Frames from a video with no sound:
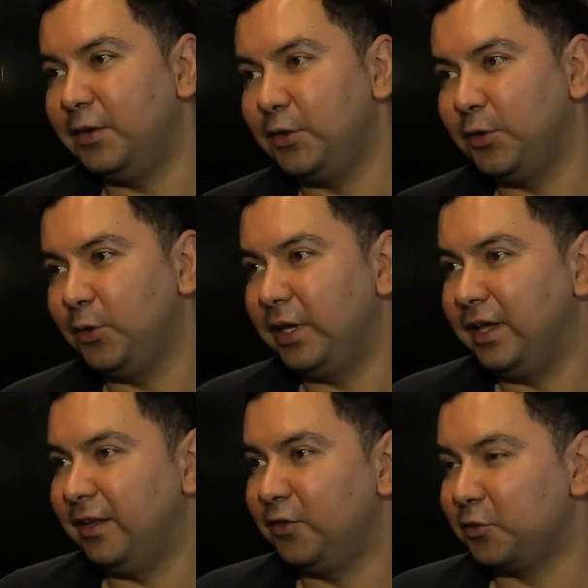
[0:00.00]
who
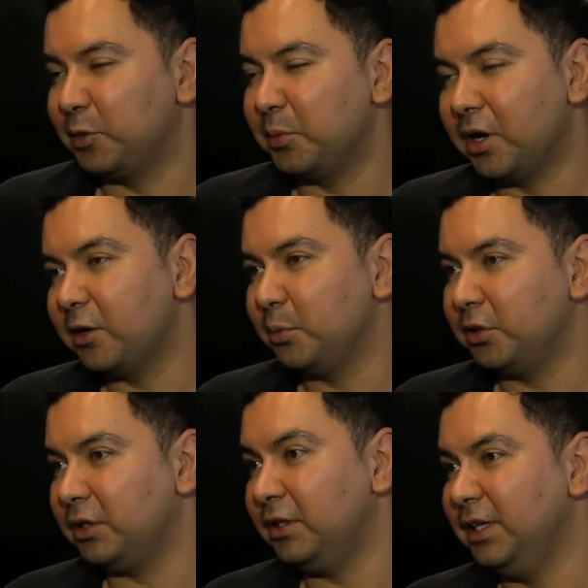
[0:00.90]
is a
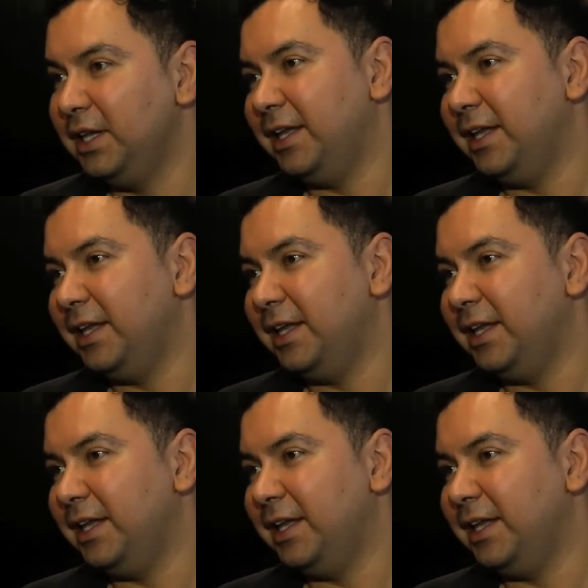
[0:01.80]
remarkable